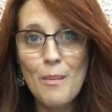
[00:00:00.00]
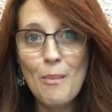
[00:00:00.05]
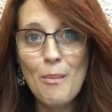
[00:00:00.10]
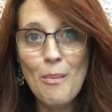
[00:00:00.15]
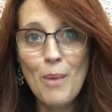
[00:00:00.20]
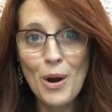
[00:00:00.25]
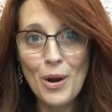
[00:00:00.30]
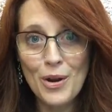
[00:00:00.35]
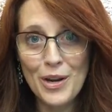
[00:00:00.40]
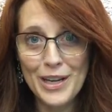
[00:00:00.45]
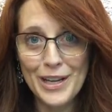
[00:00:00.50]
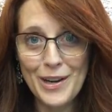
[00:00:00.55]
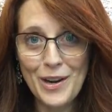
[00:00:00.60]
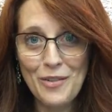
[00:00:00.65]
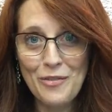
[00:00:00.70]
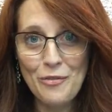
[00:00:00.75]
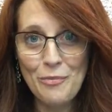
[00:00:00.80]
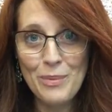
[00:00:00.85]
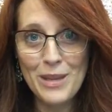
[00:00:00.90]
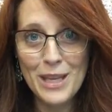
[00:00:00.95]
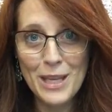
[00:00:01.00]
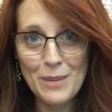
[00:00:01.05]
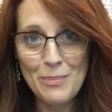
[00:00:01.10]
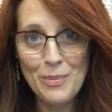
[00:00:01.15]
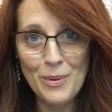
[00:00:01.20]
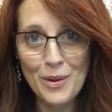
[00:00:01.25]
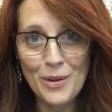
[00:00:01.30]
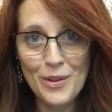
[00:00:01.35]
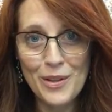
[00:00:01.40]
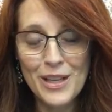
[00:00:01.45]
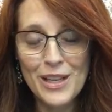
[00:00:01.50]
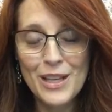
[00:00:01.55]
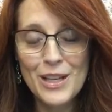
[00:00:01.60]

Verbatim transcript: market of people.